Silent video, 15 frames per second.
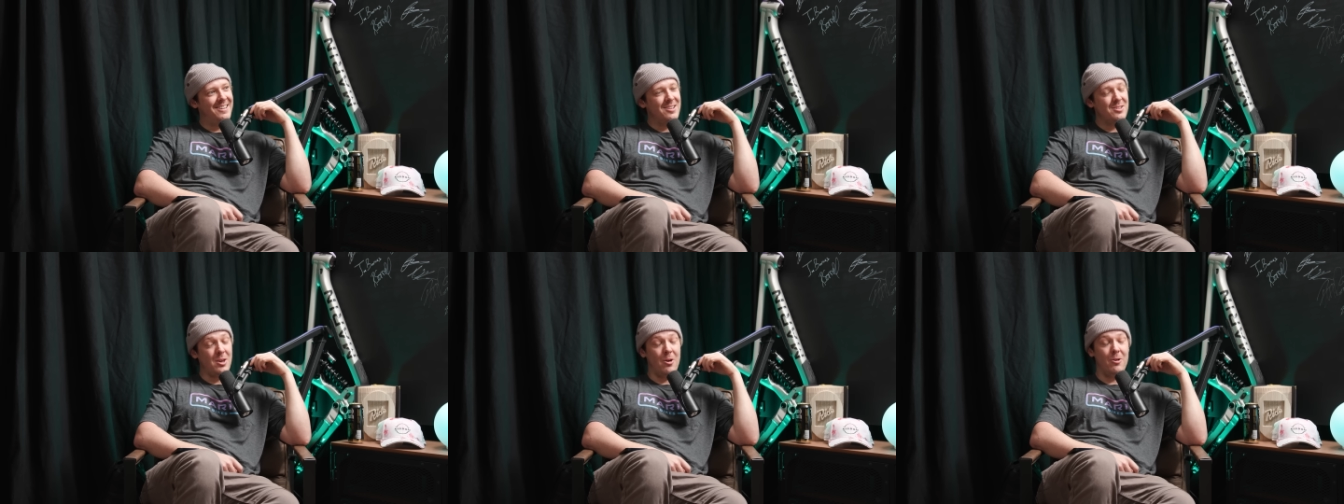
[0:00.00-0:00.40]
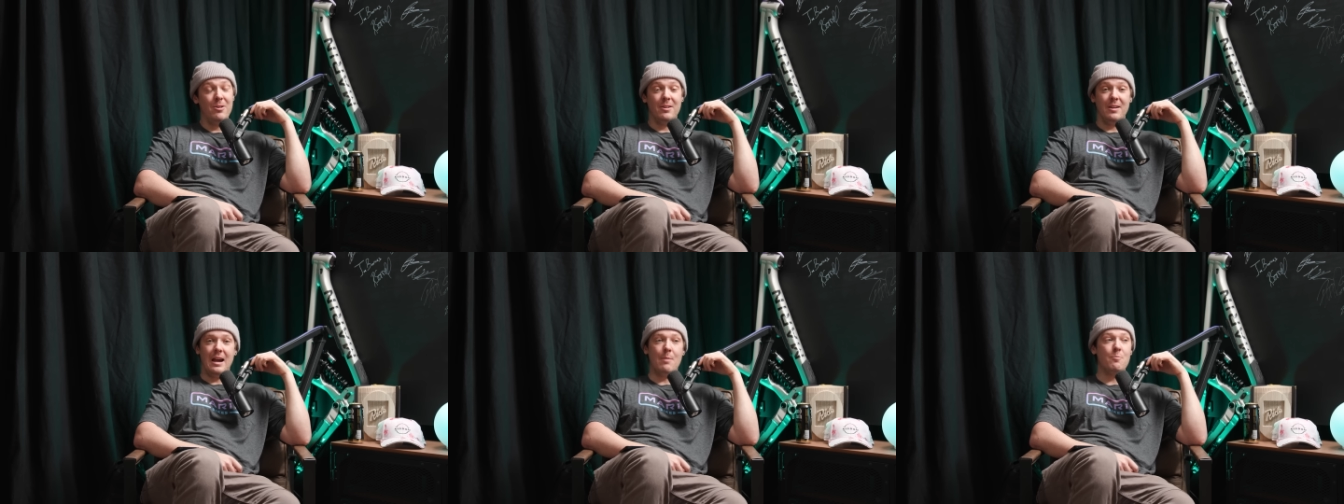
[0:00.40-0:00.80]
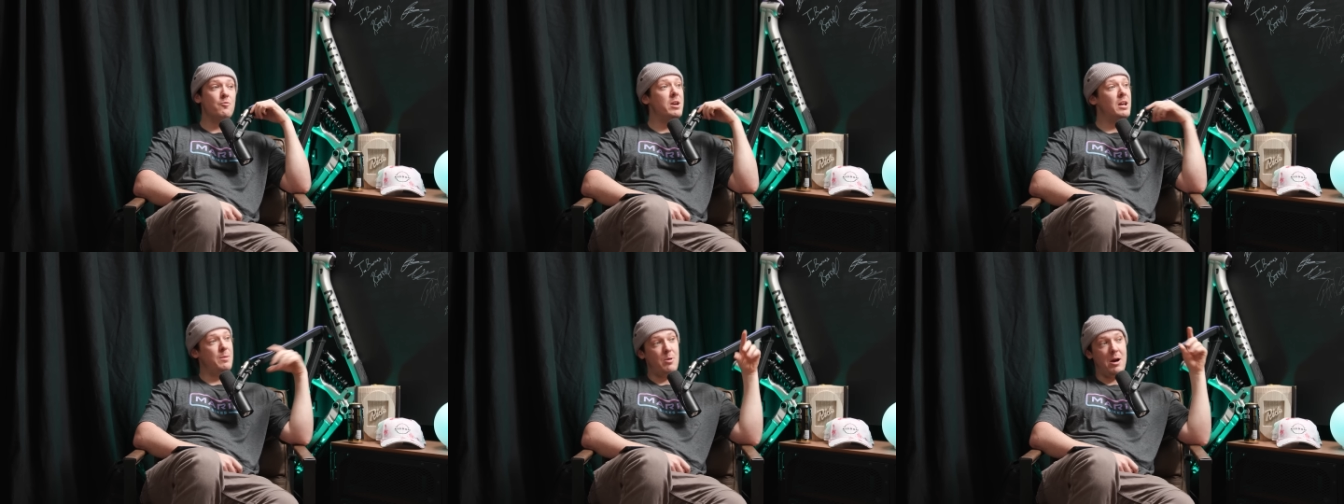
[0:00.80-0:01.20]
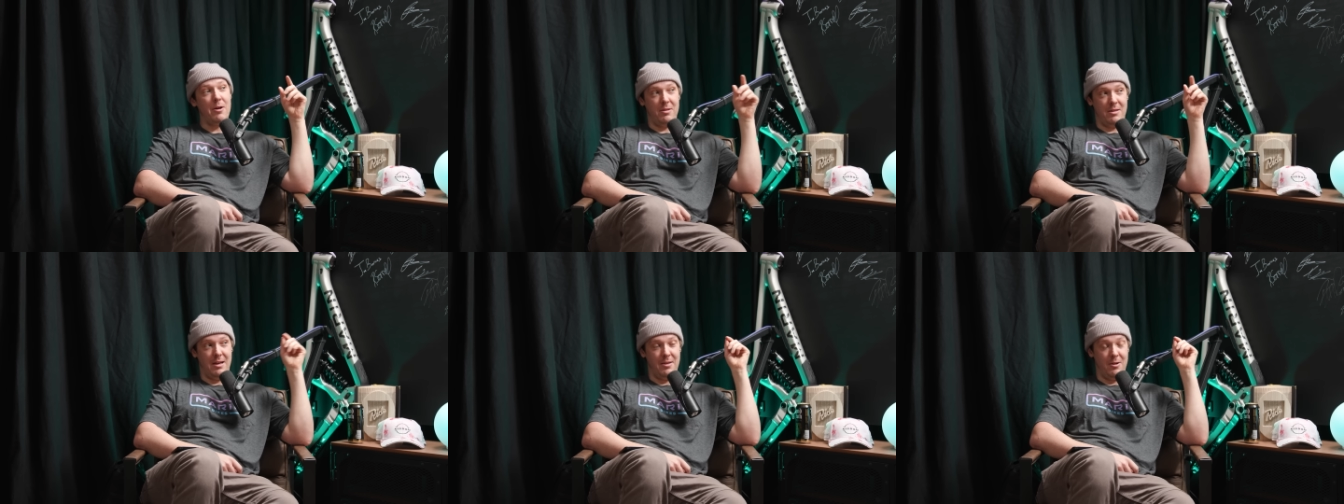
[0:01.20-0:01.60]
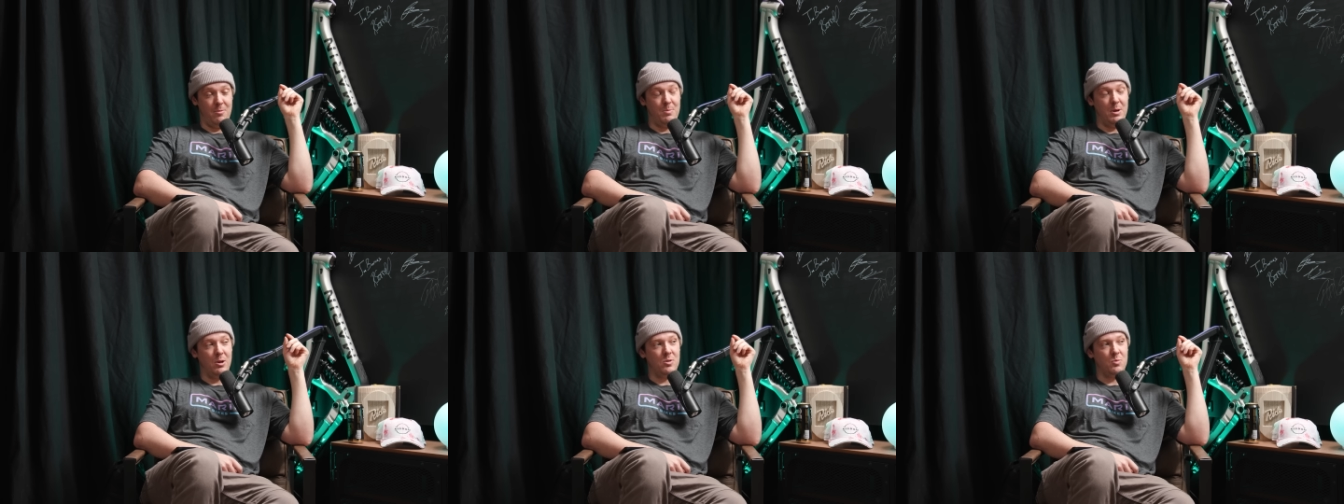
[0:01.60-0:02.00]
So I'm really proud of that though,
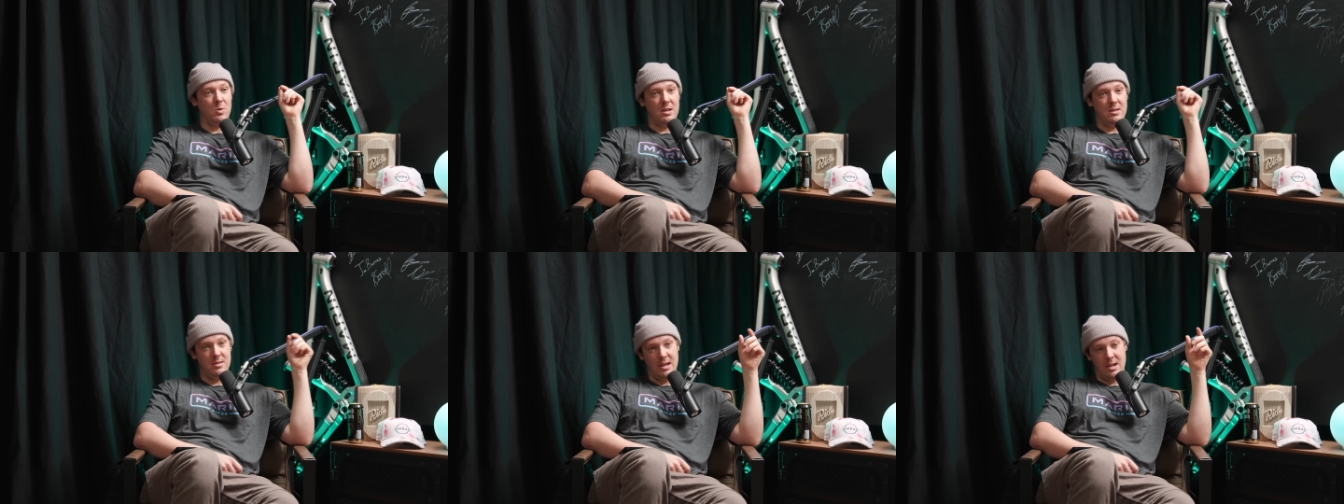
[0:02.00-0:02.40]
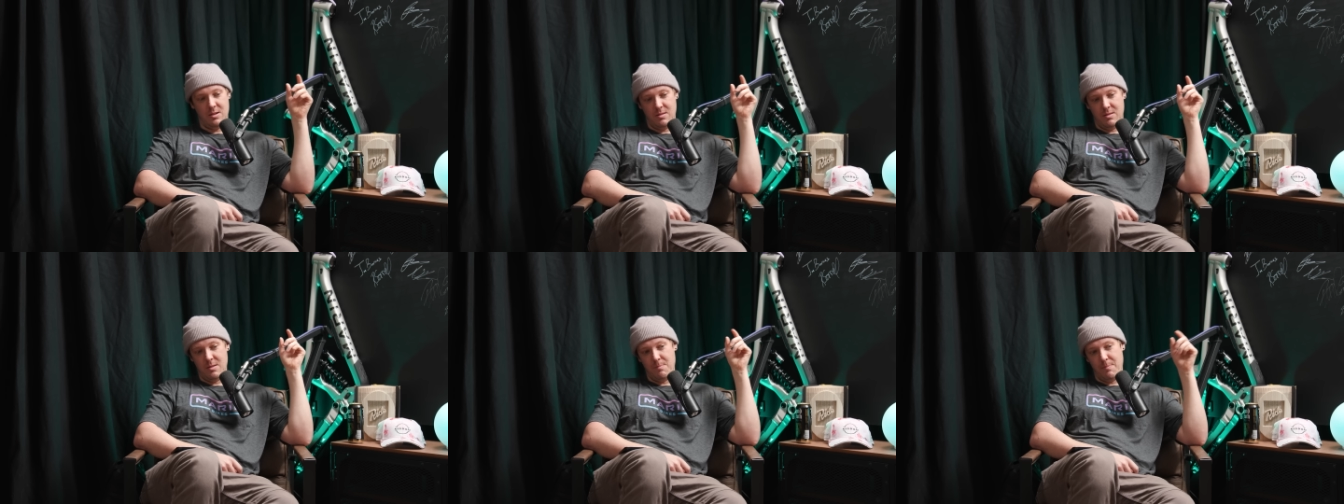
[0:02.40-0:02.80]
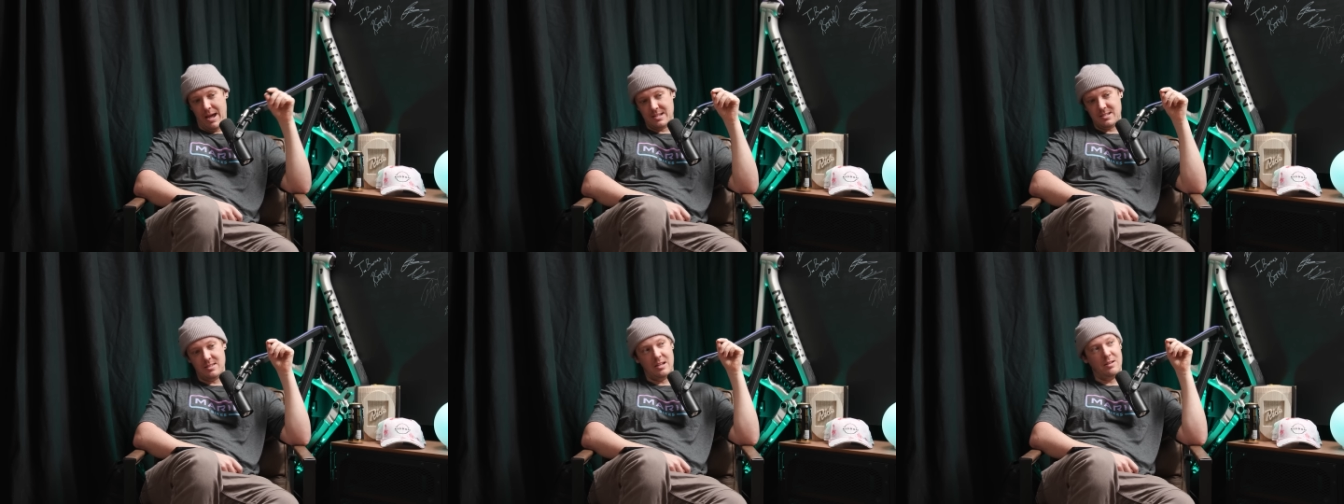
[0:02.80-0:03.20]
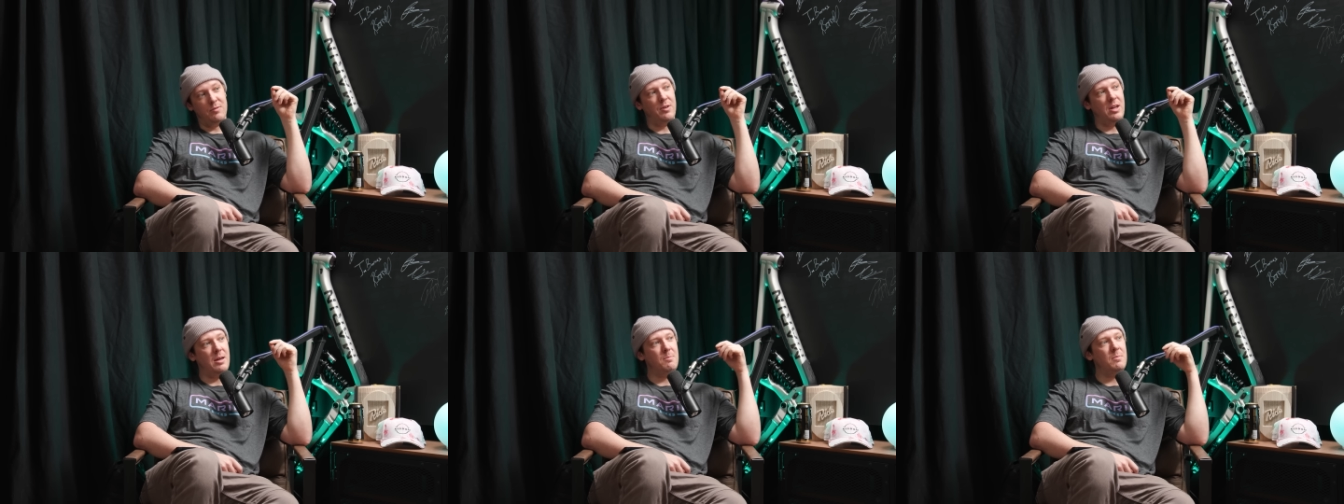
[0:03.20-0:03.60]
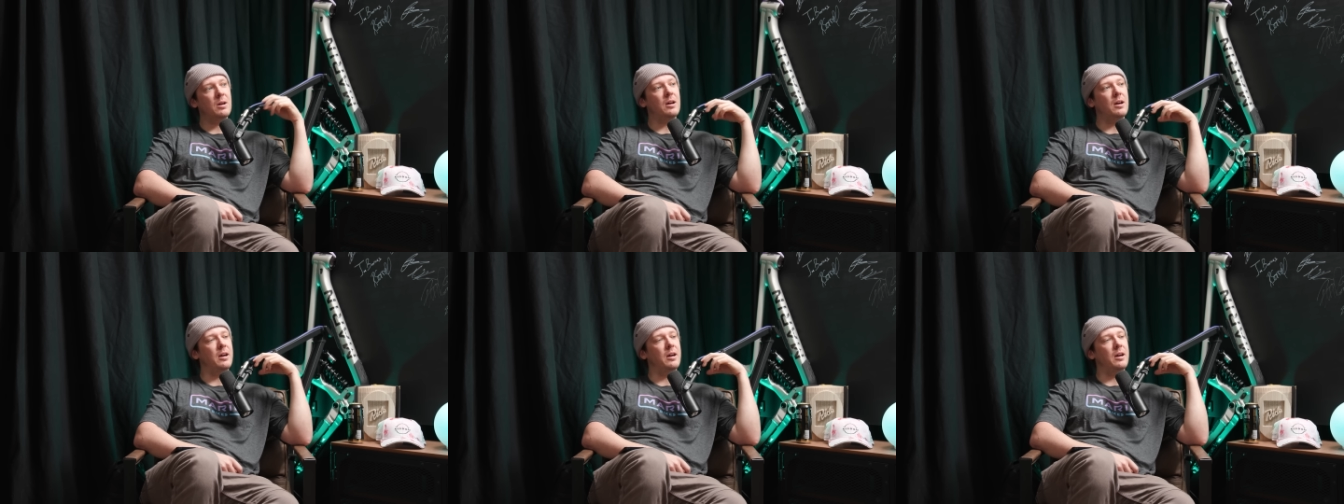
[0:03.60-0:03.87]
because we did the best thing for him.